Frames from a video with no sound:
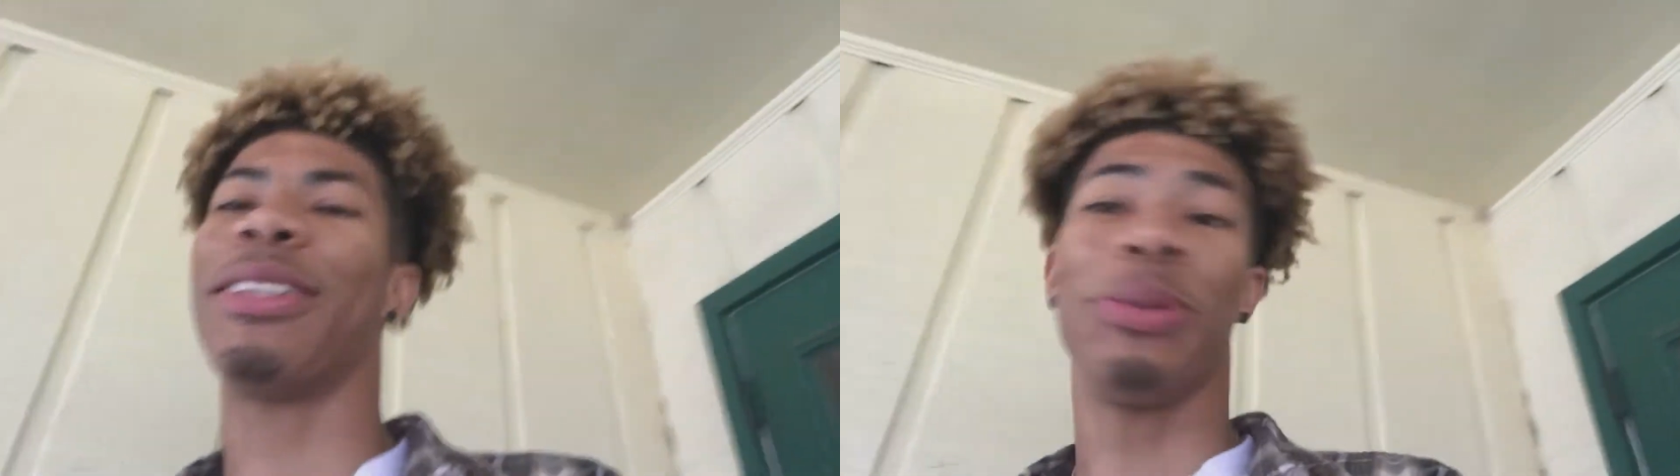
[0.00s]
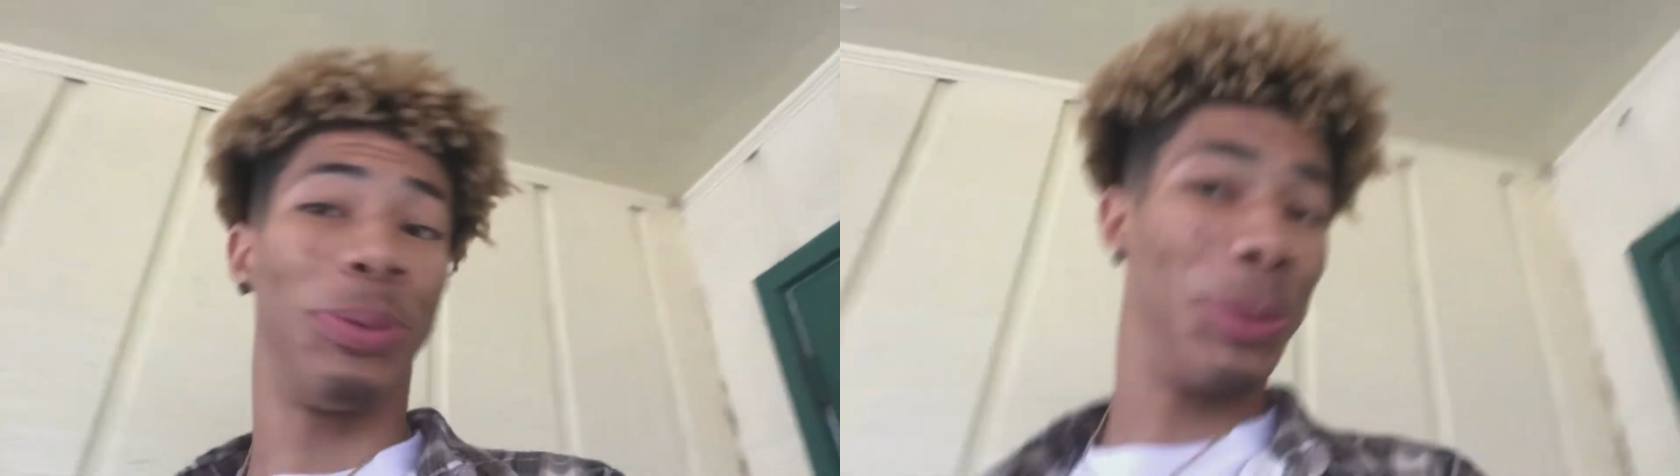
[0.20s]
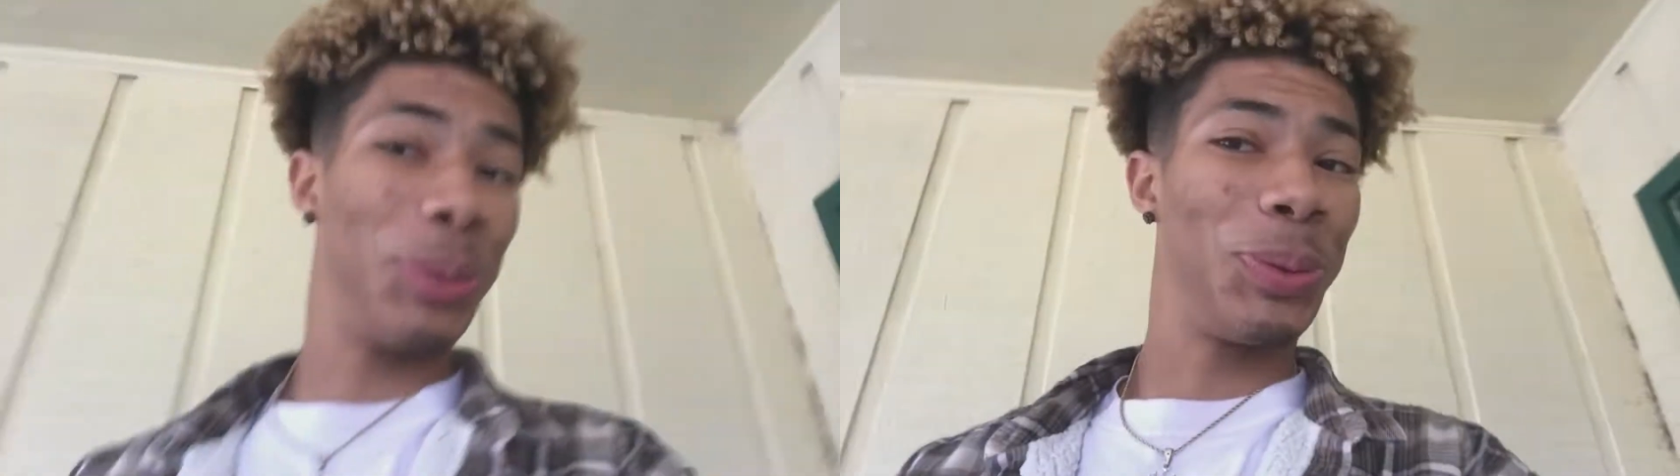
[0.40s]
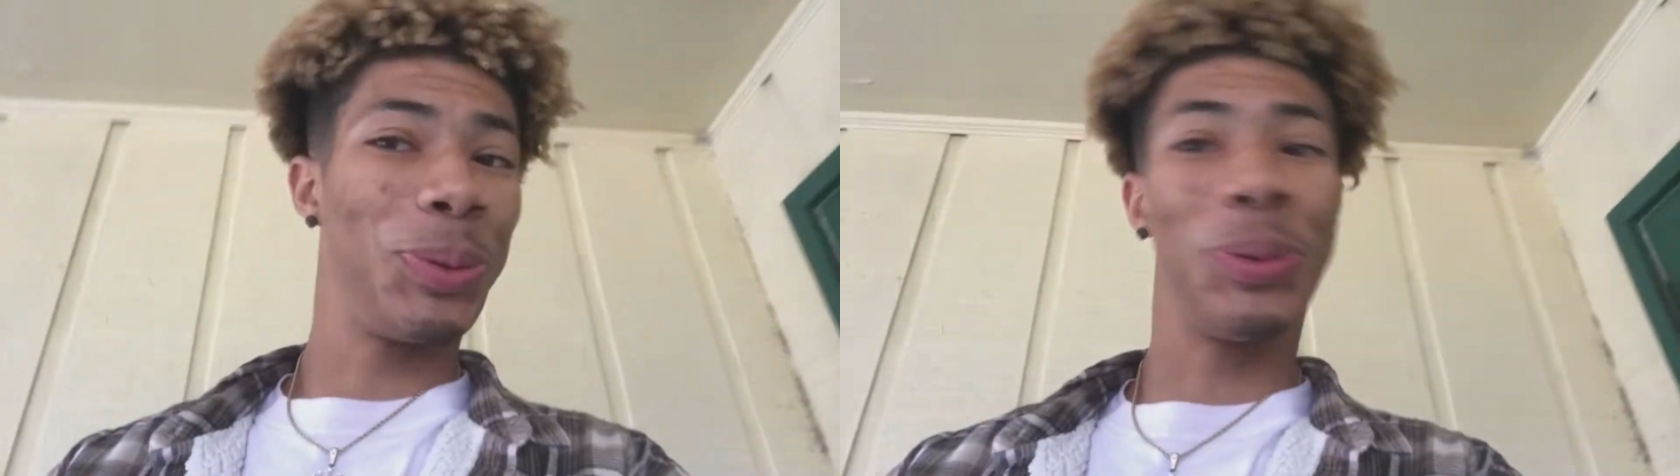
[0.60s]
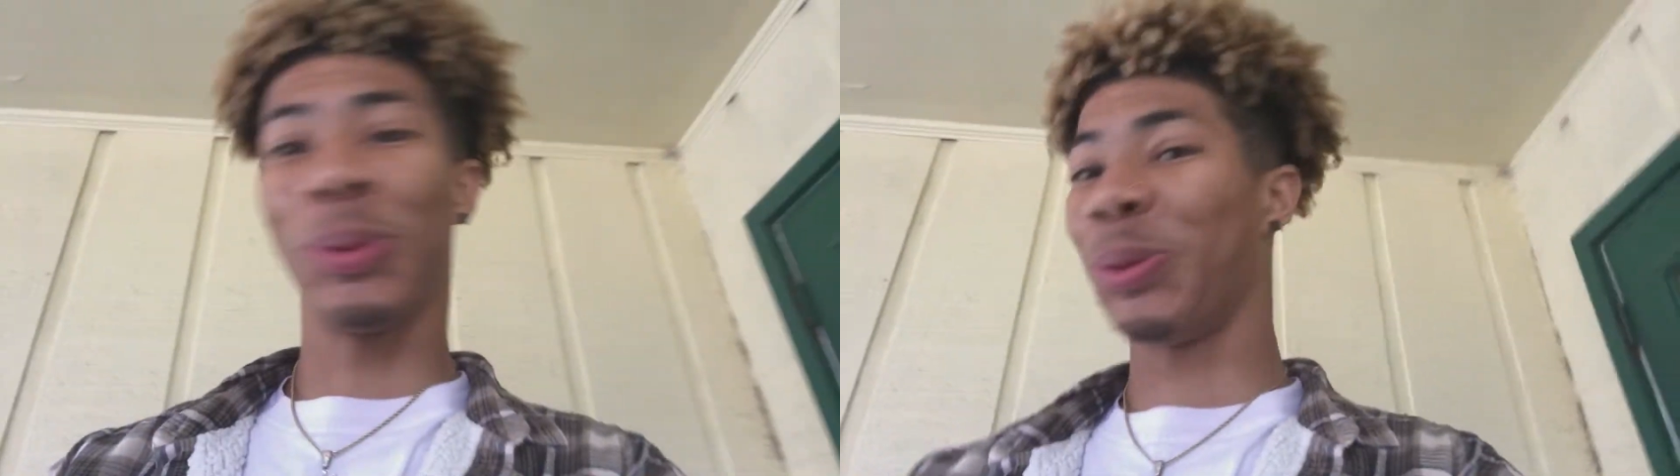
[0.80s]
too.
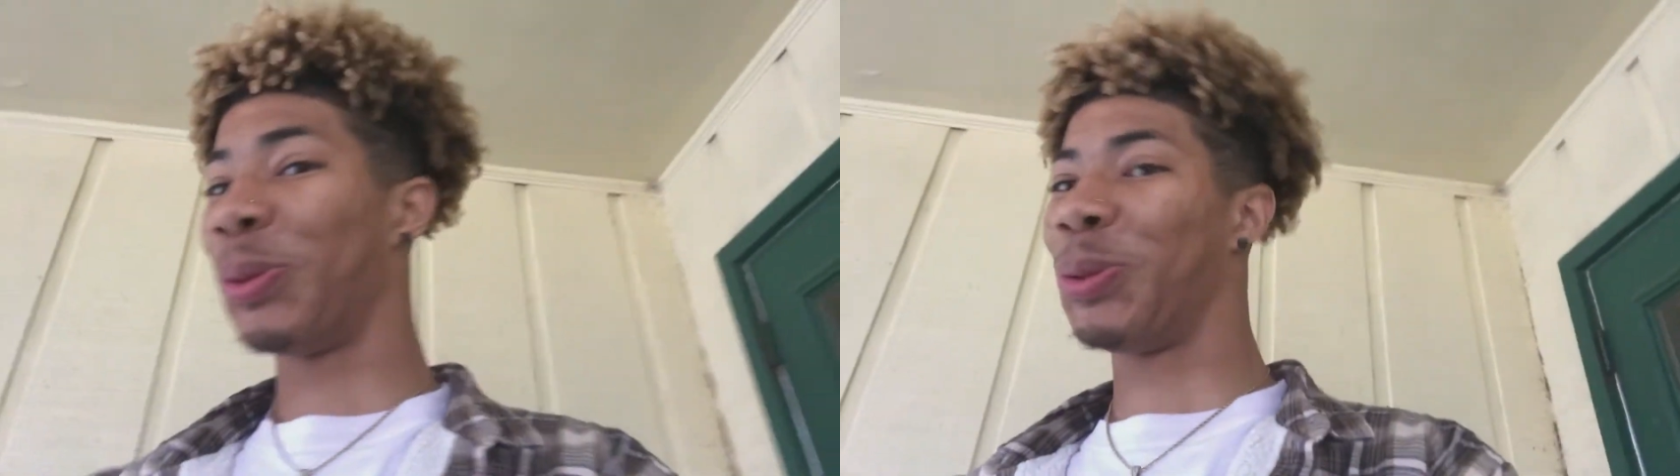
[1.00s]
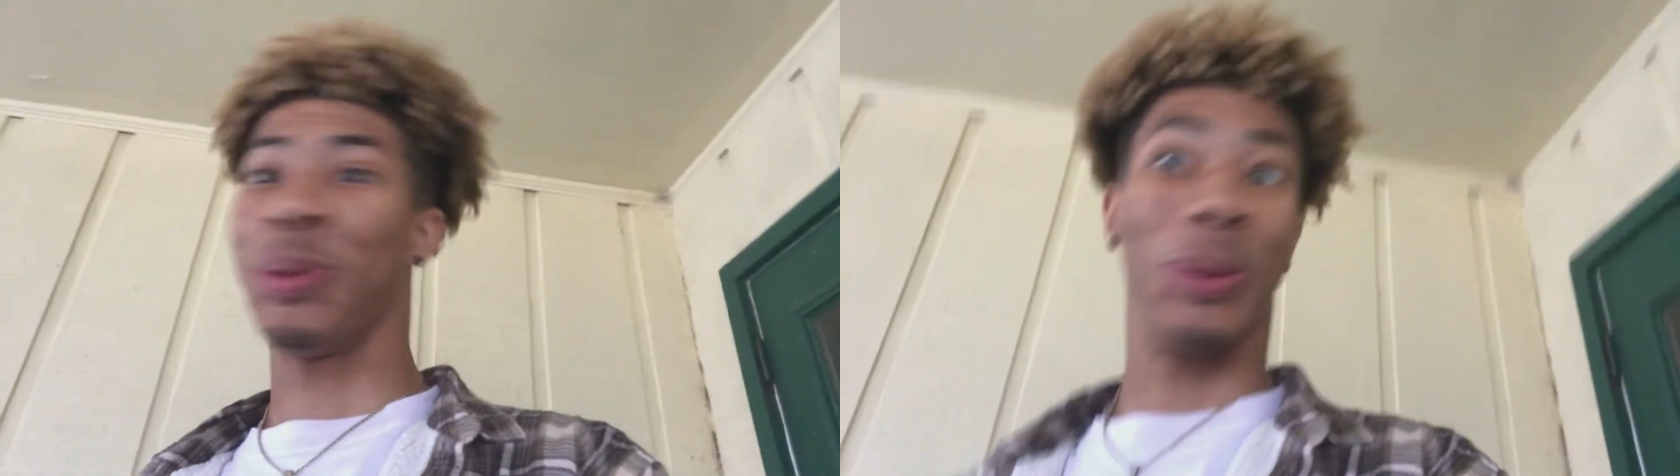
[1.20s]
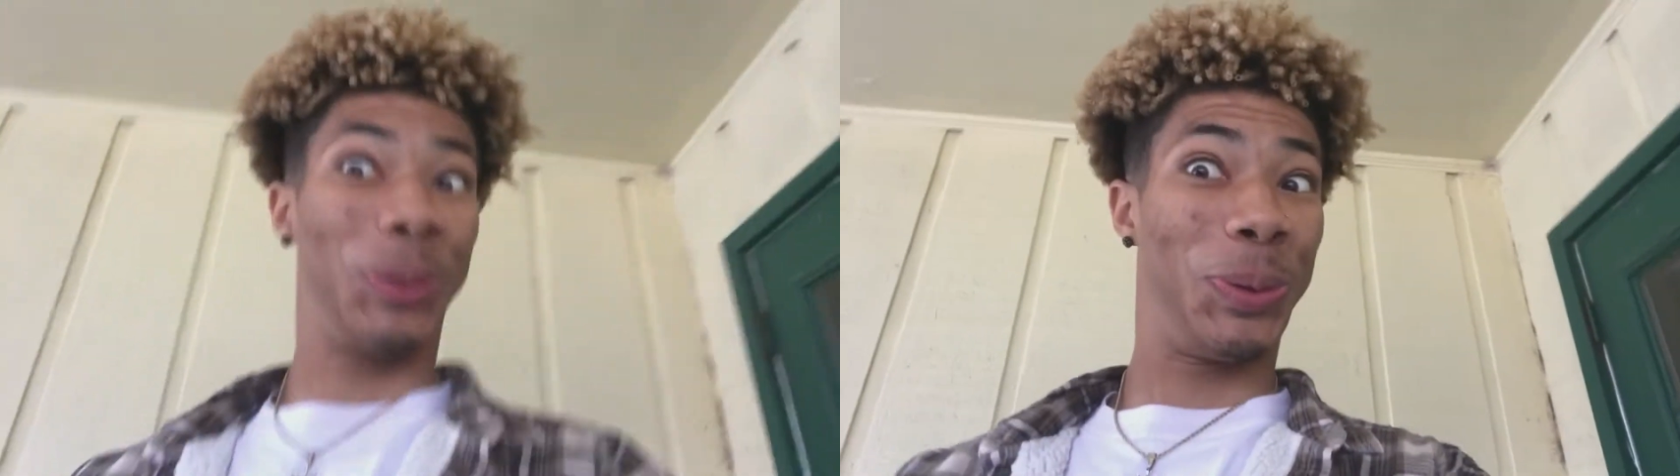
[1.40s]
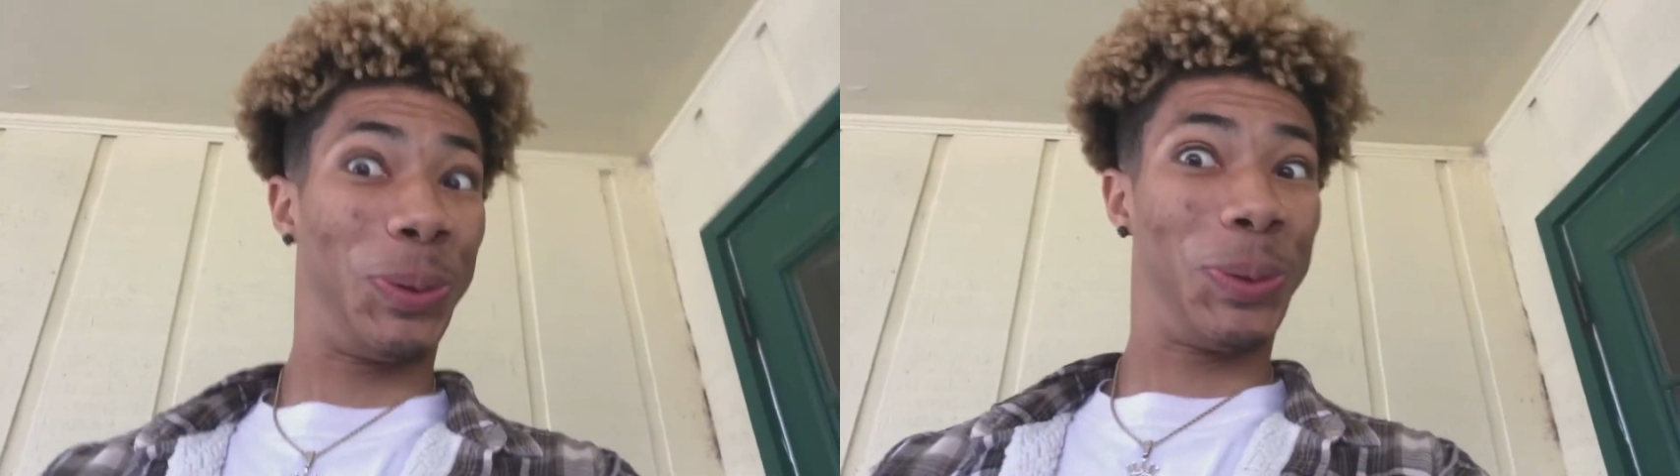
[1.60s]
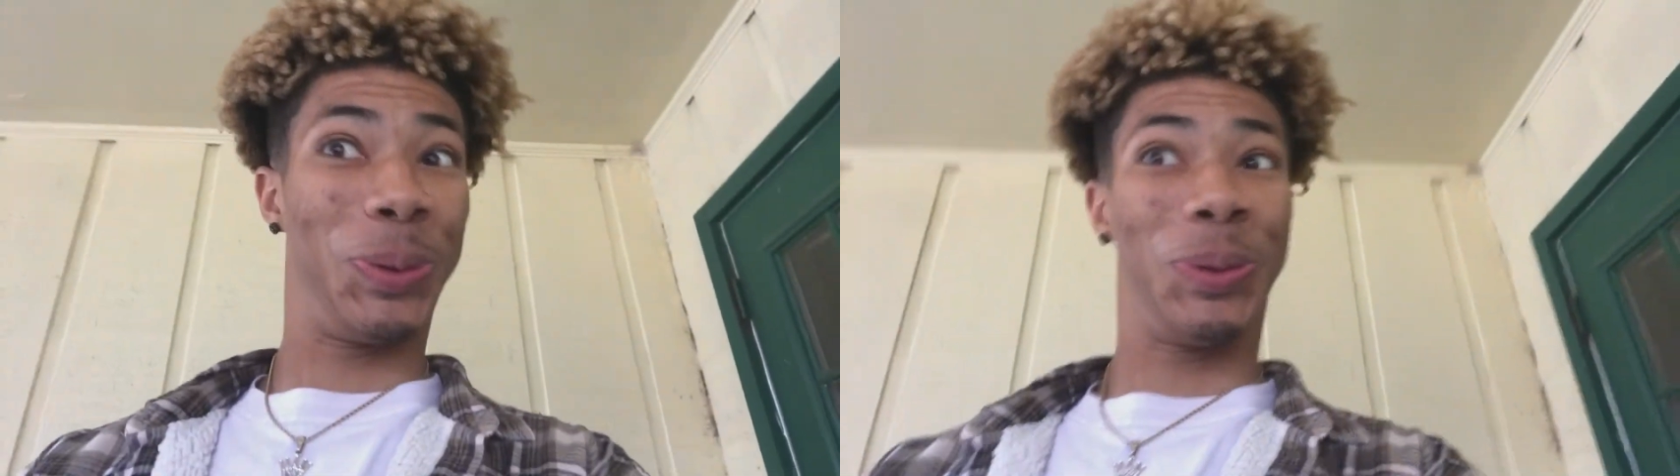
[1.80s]
Ooh,
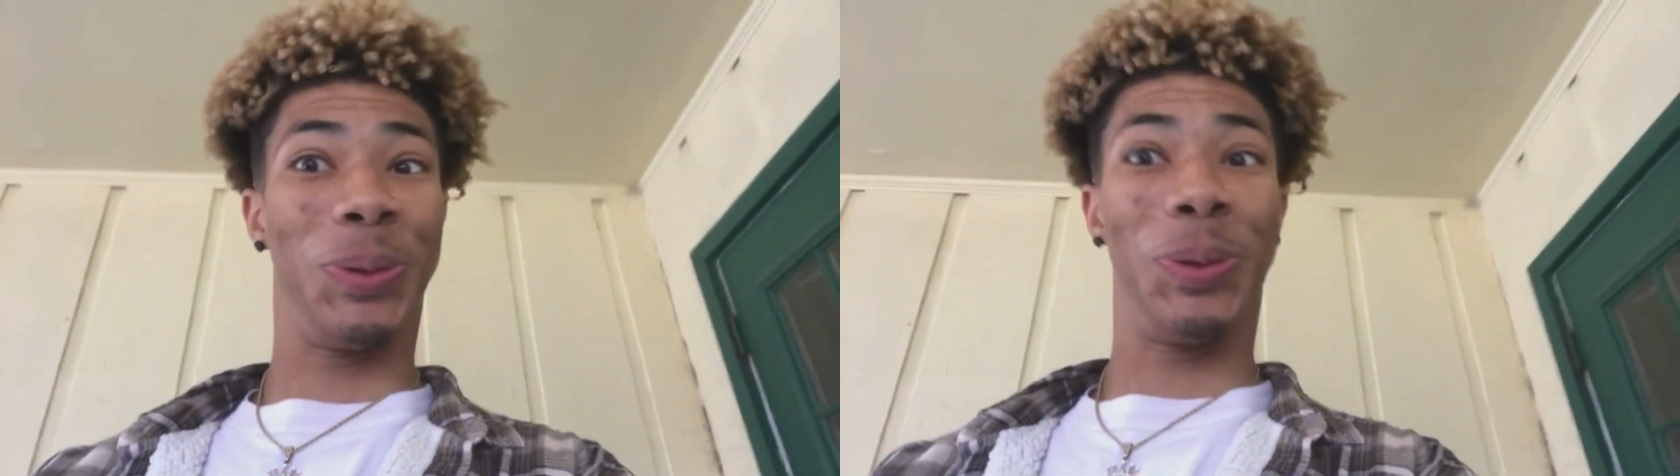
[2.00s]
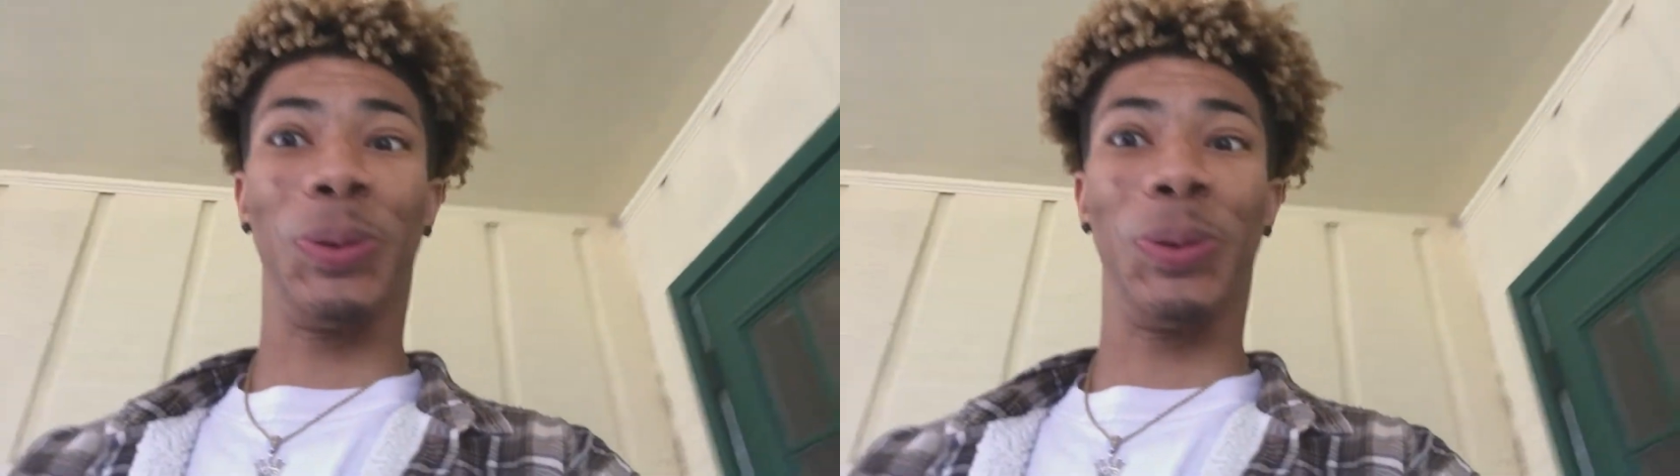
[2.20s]
ooh.